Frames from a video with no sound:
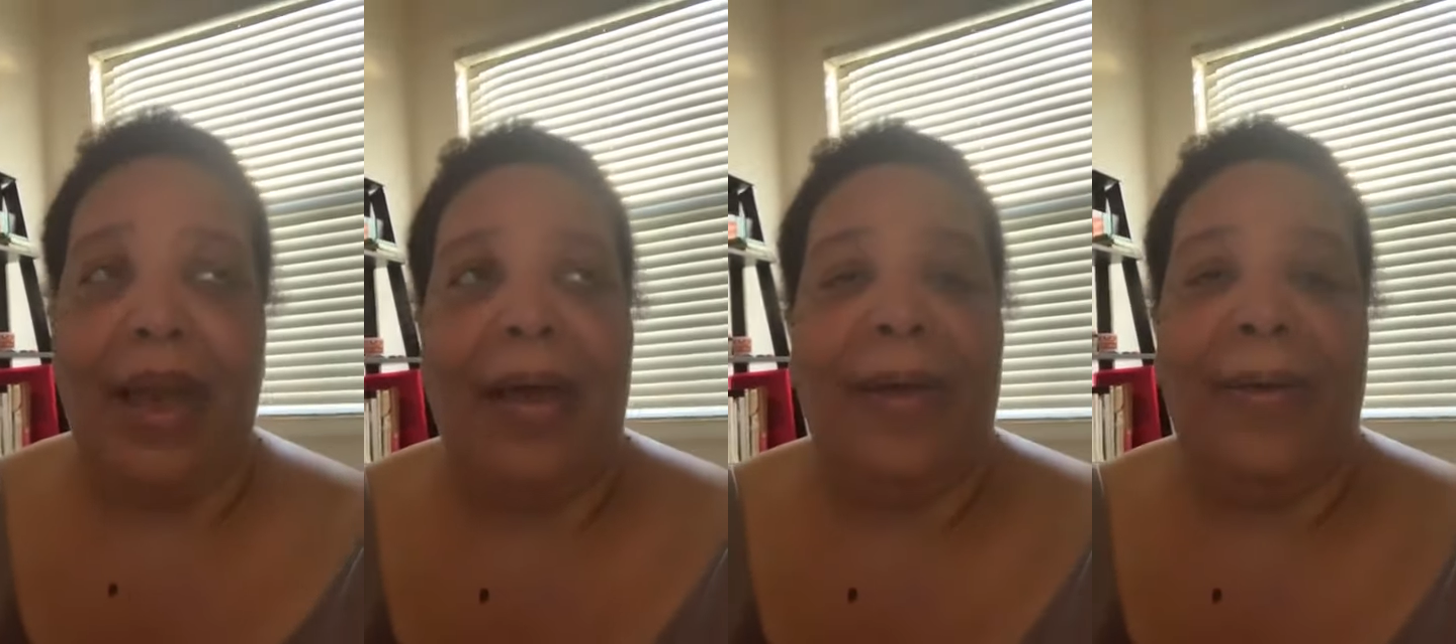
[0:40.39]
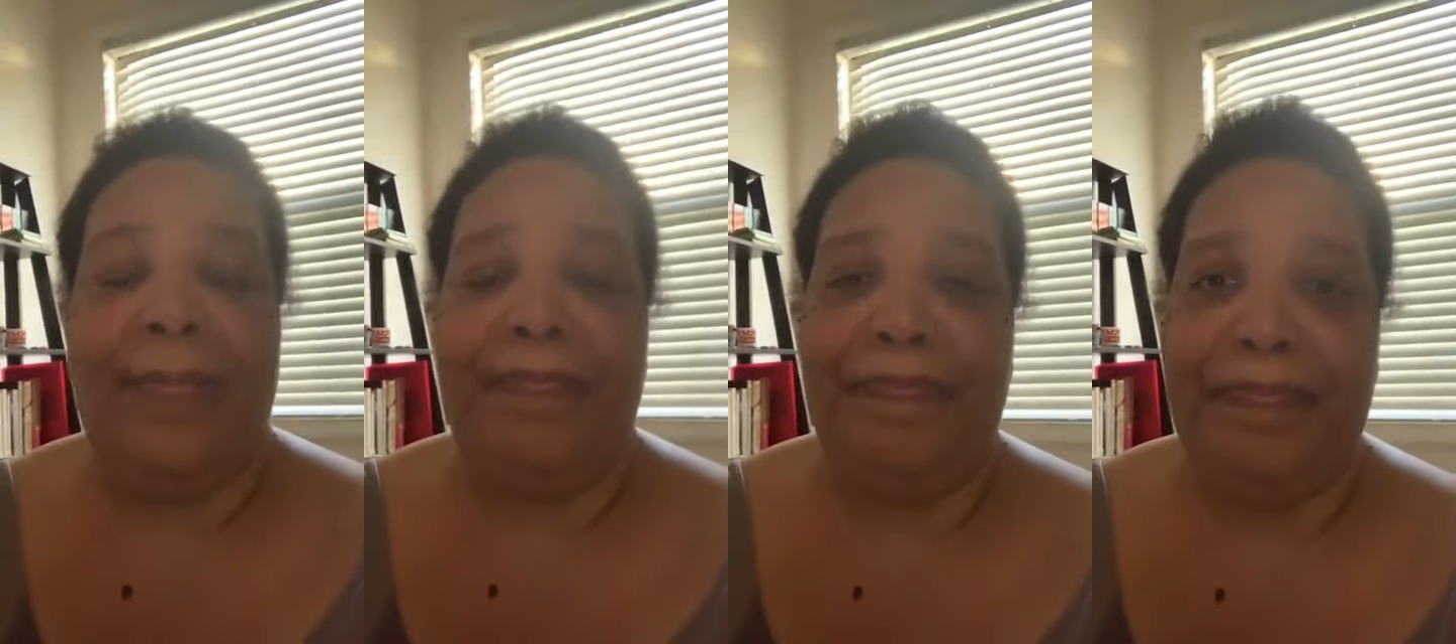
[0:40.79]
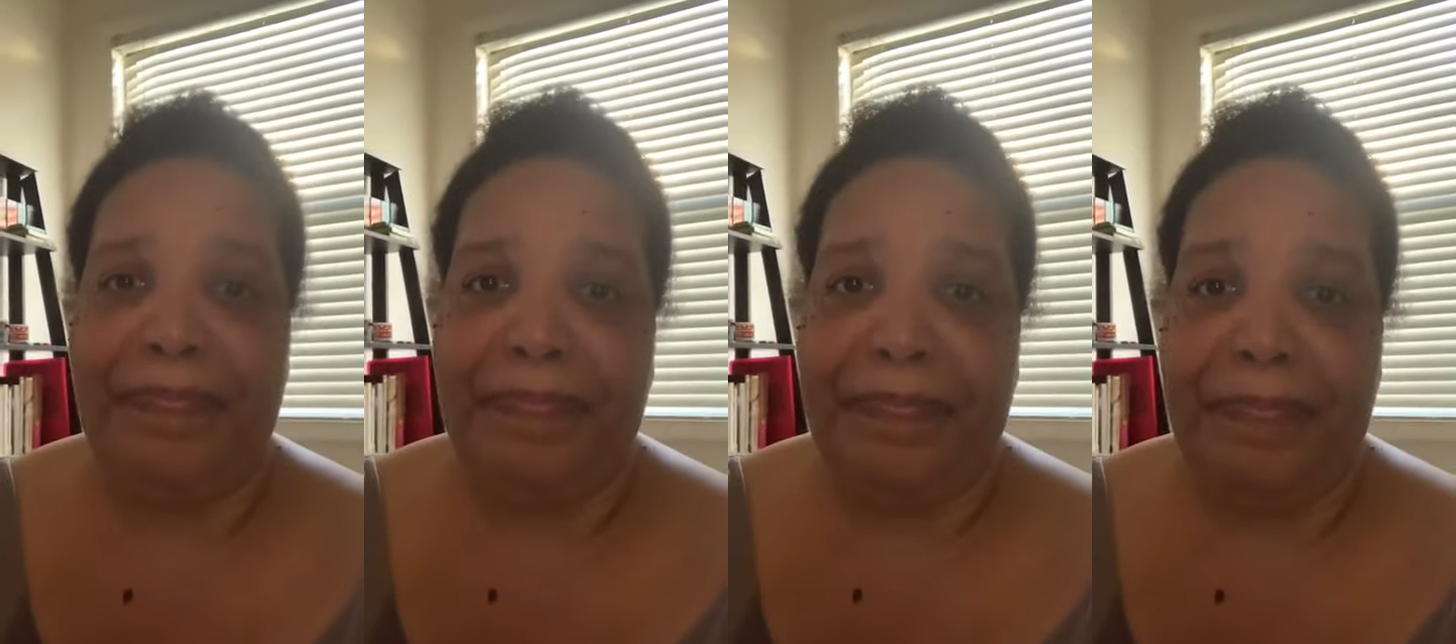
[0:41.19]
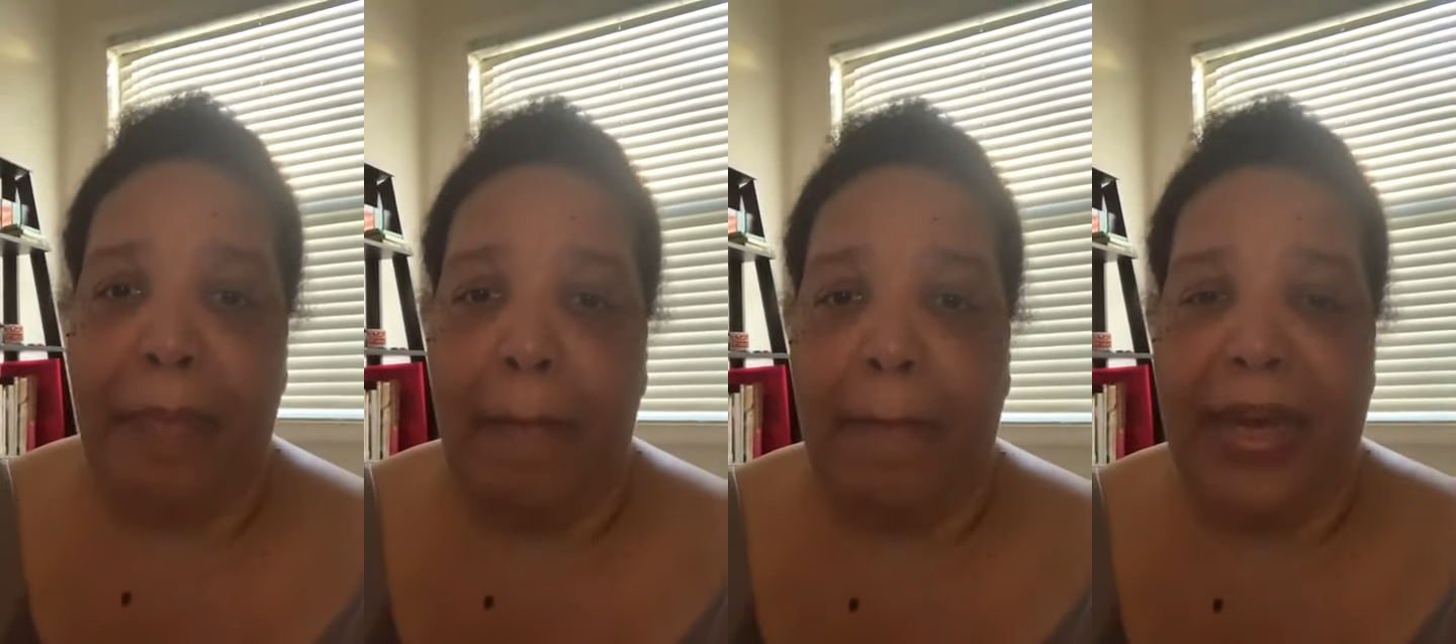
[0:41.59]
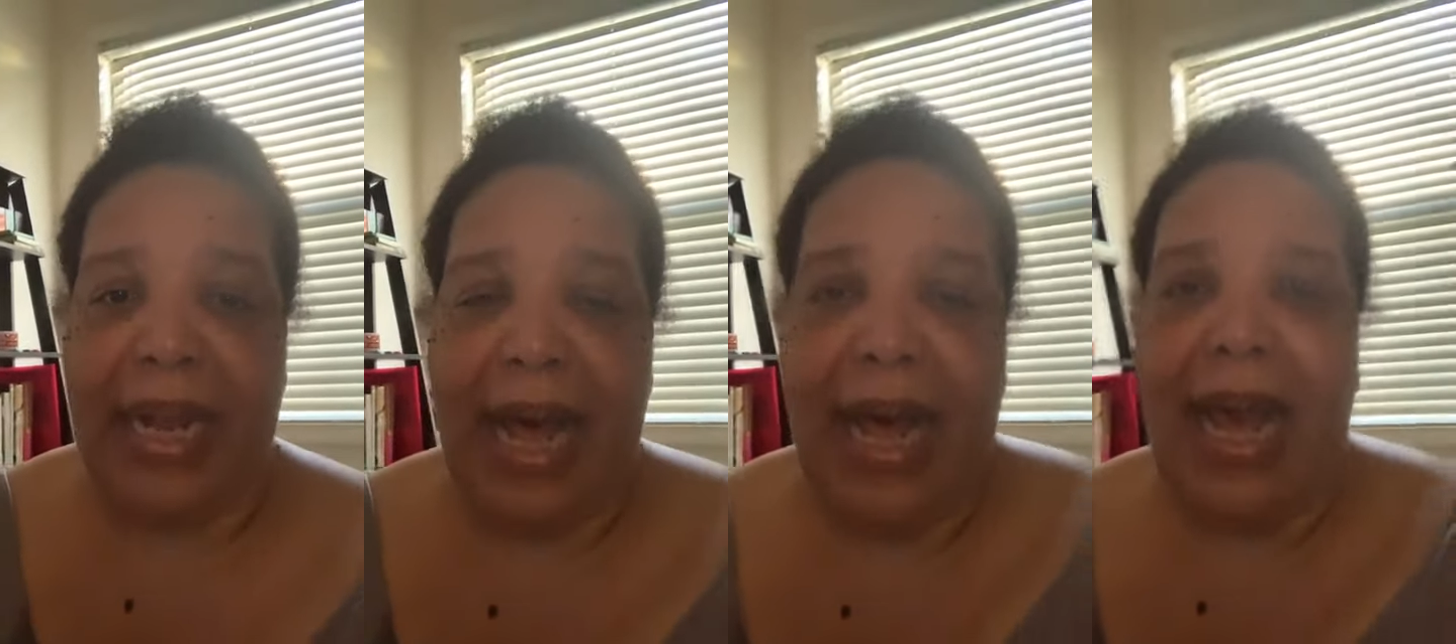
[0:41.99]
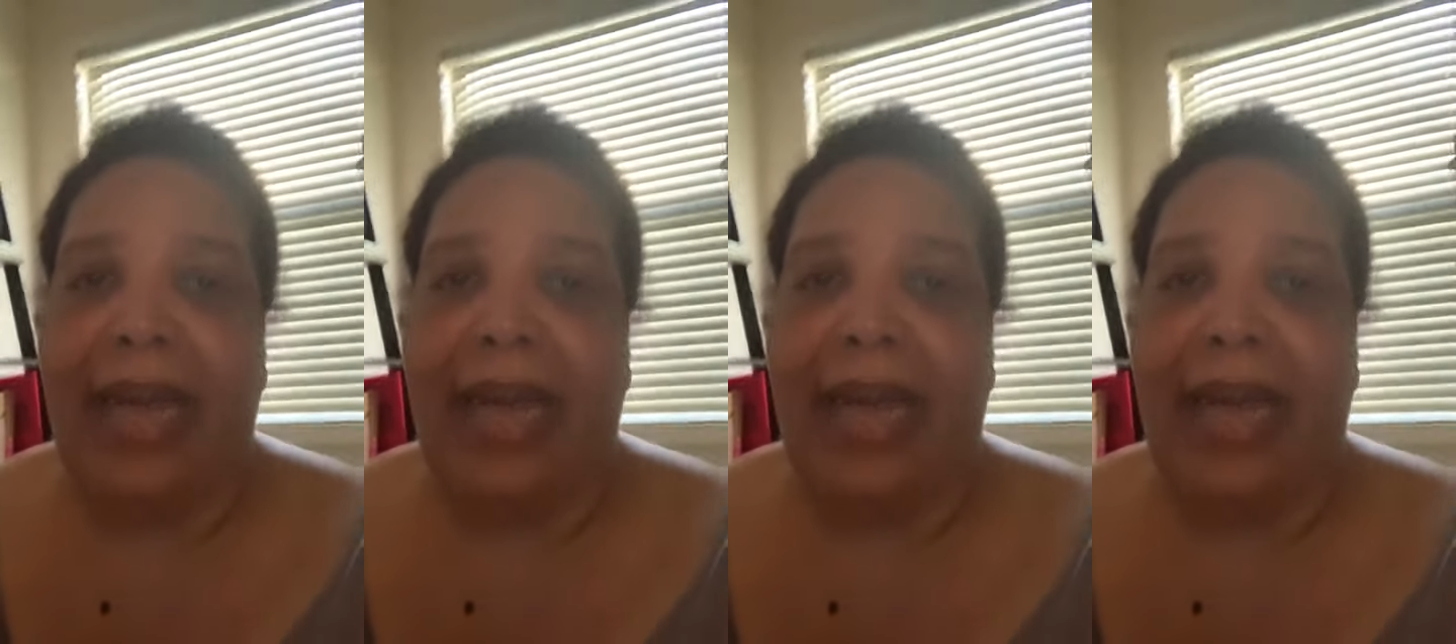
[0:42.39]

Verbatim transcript: Um, but I